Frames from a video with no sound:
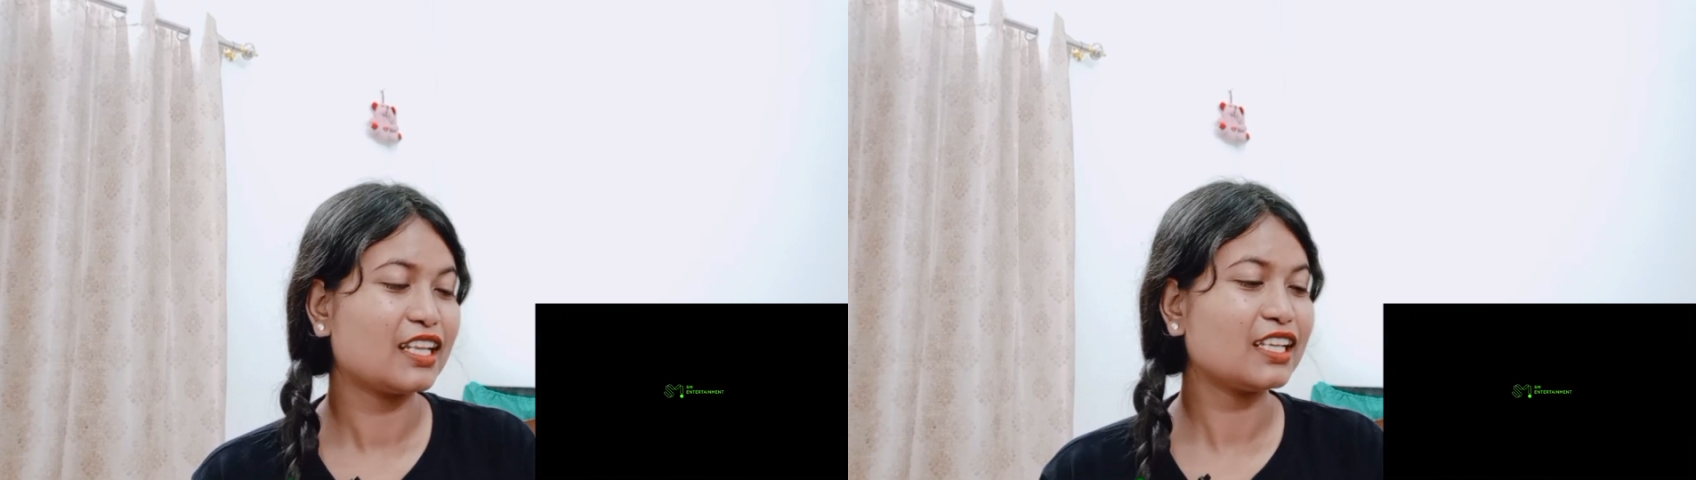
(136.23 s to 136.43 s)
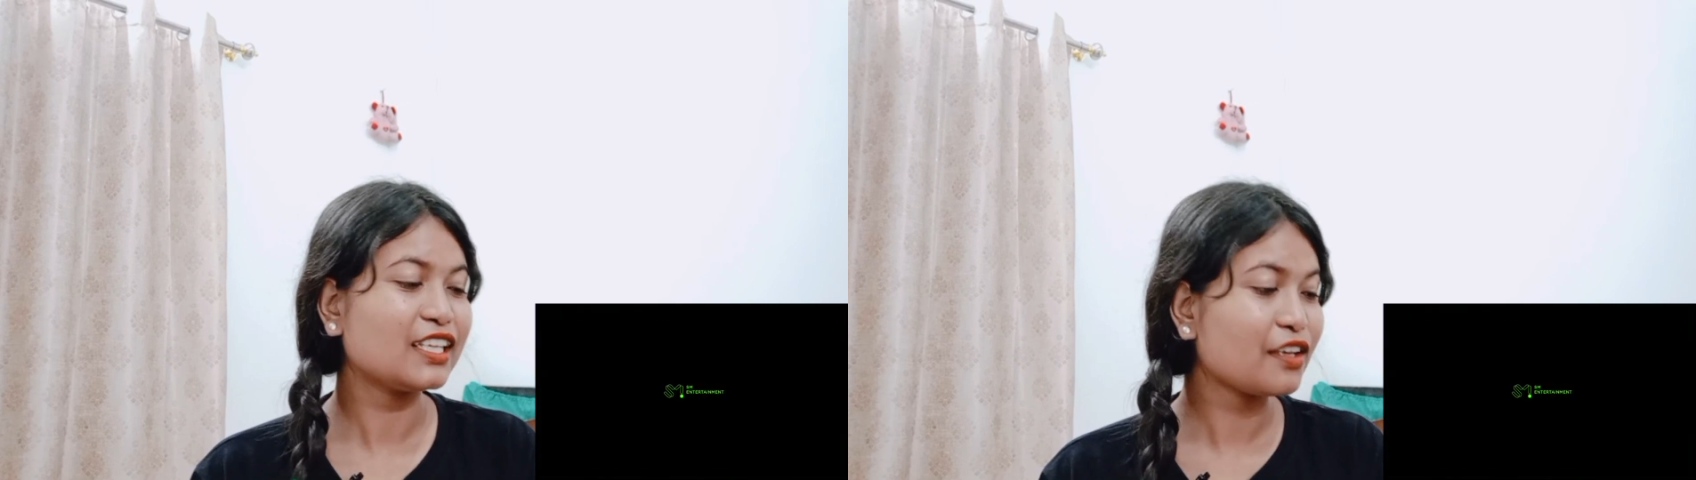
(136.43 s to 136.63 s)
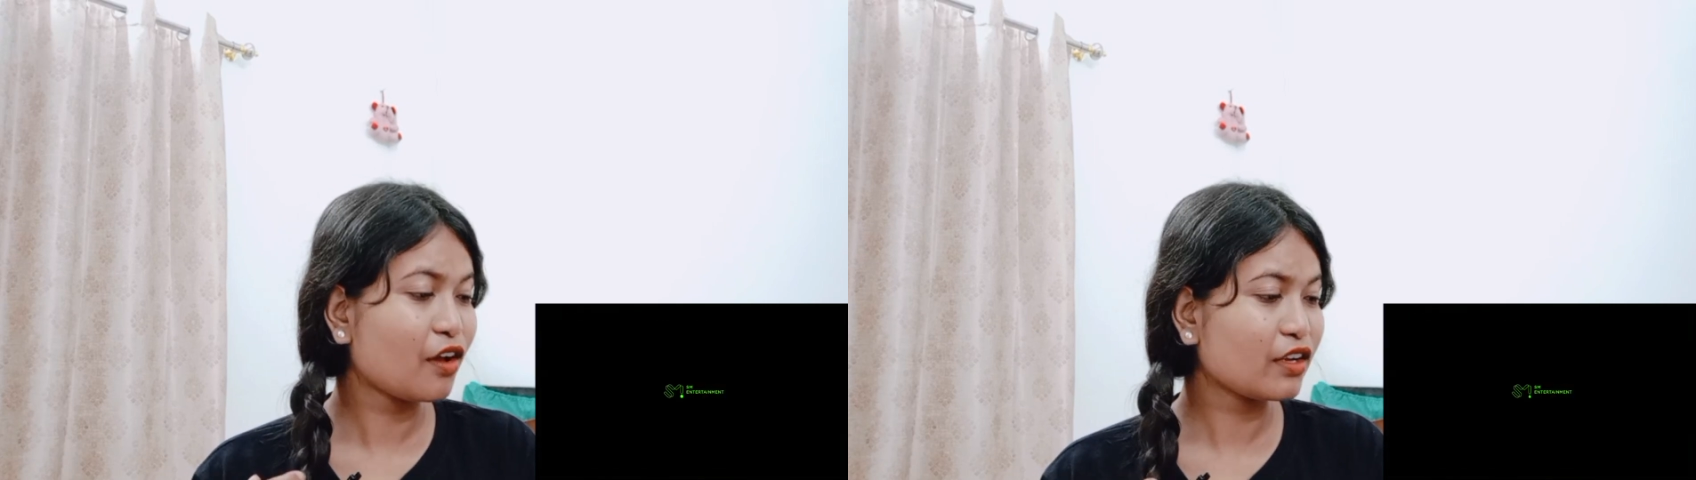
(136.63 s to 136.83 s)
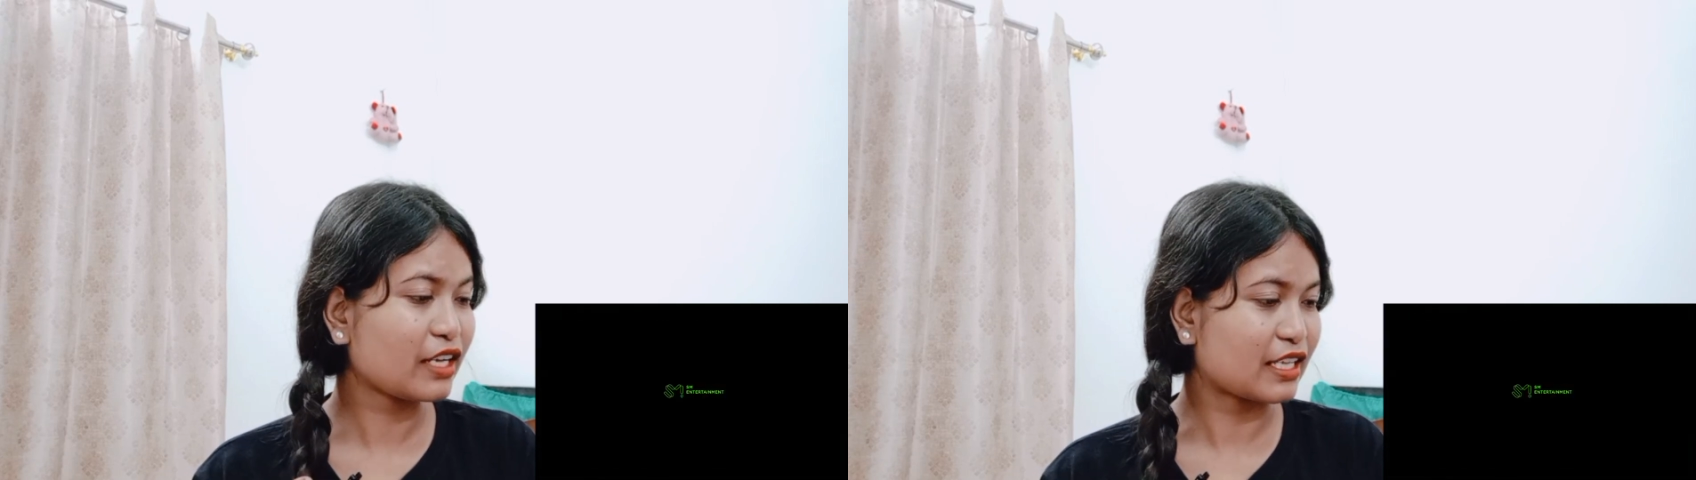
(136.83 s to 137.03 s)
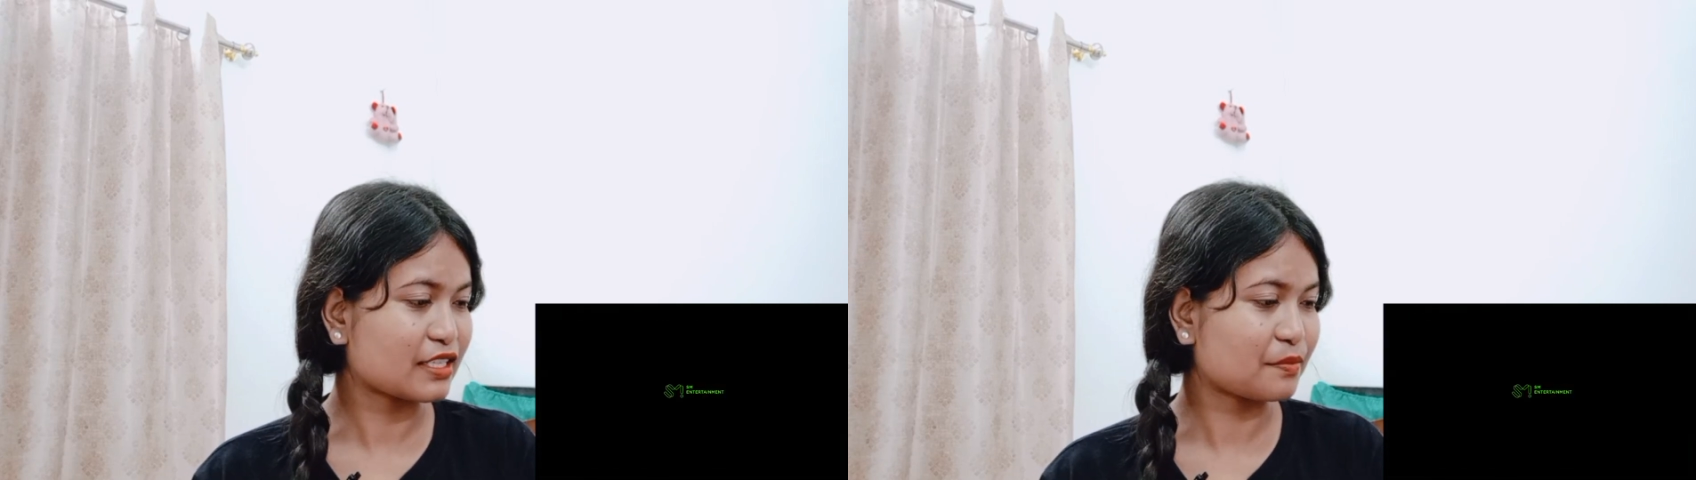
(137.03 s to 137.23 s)

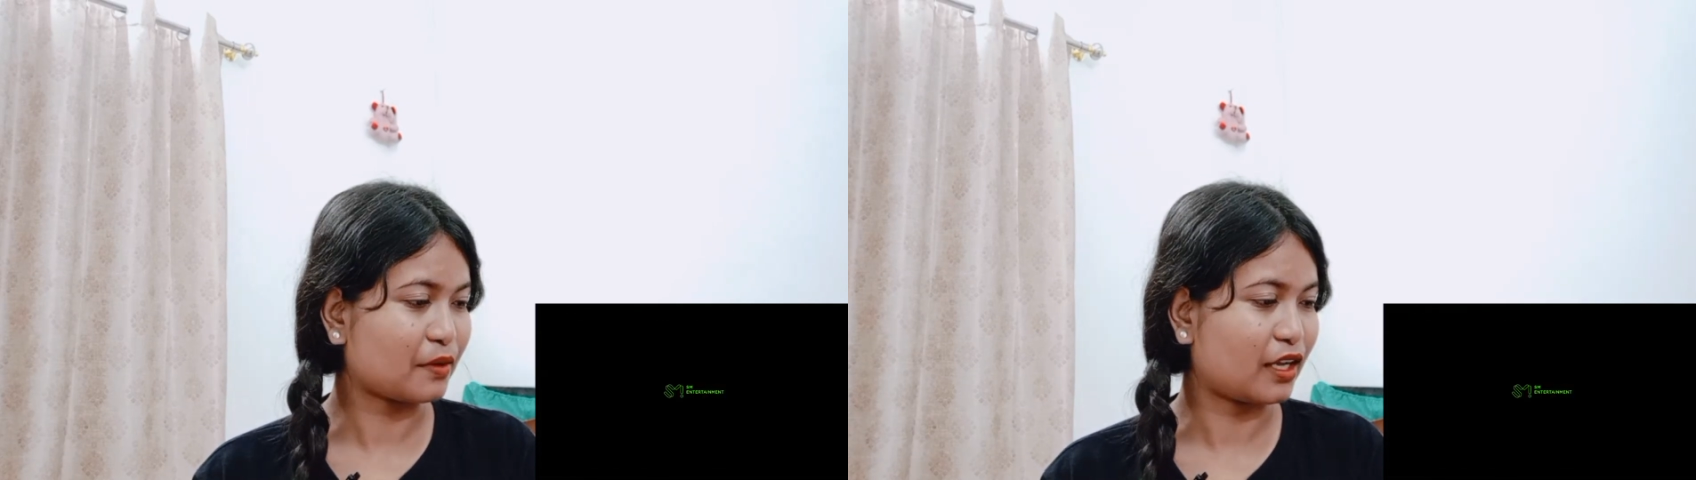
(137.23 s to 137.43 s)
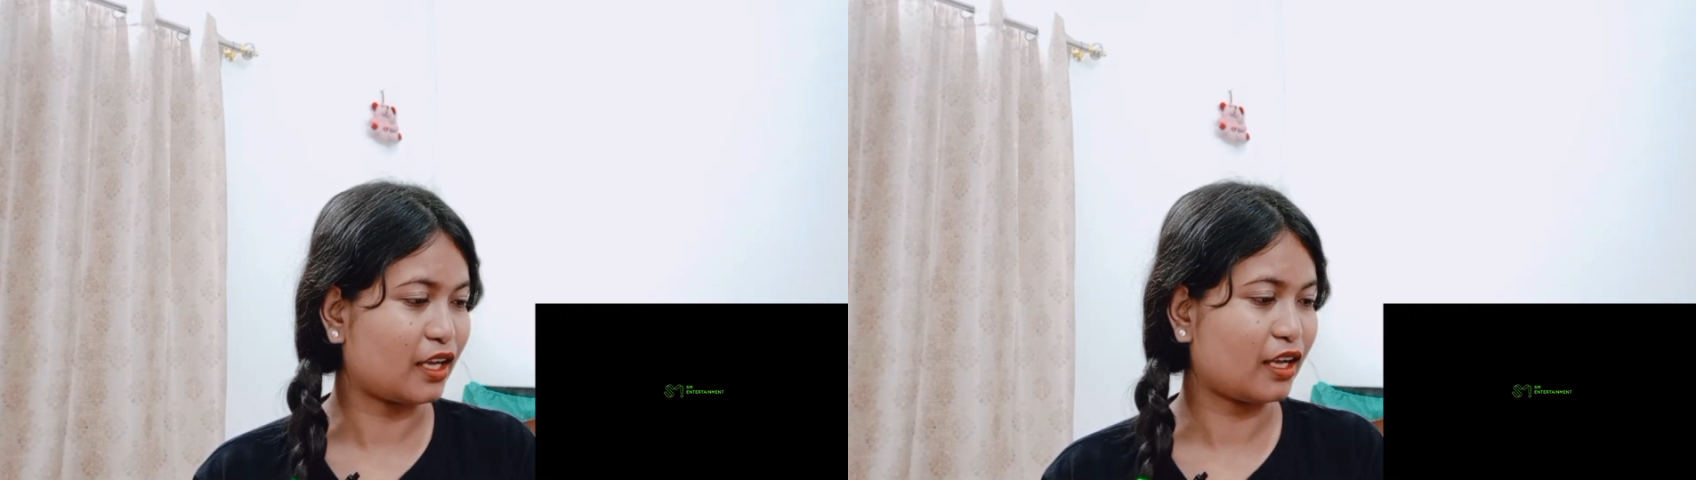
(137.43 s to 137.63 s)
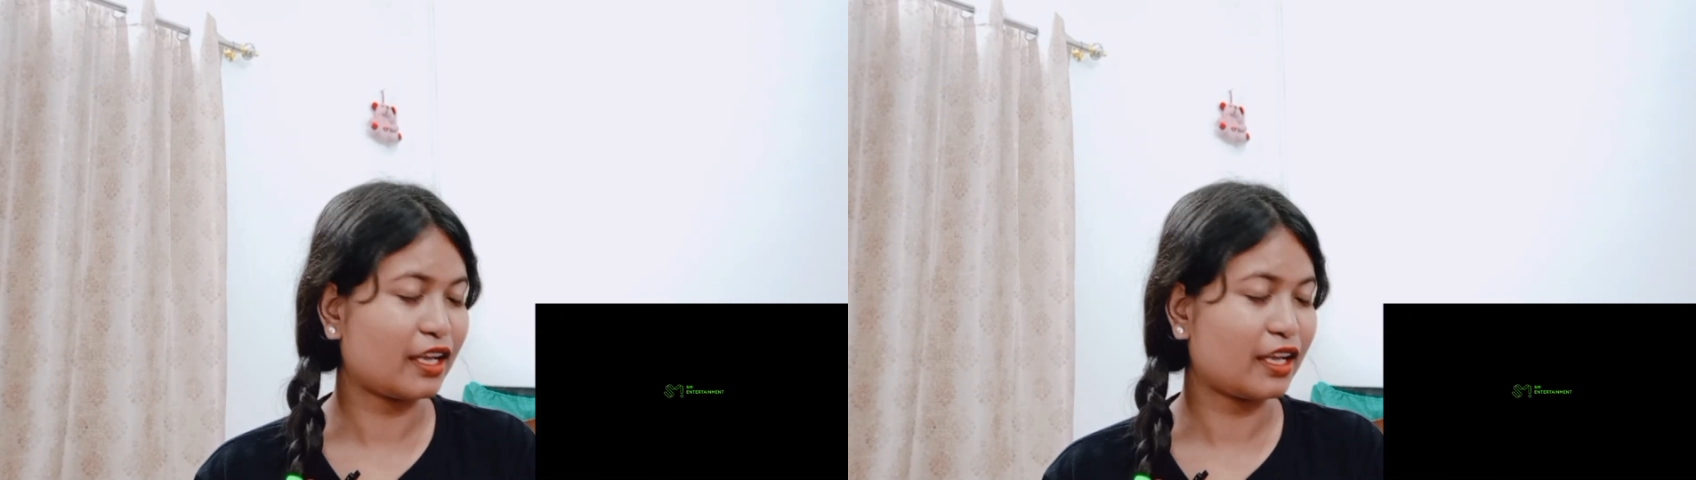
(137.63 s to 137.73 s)
Neon aespa.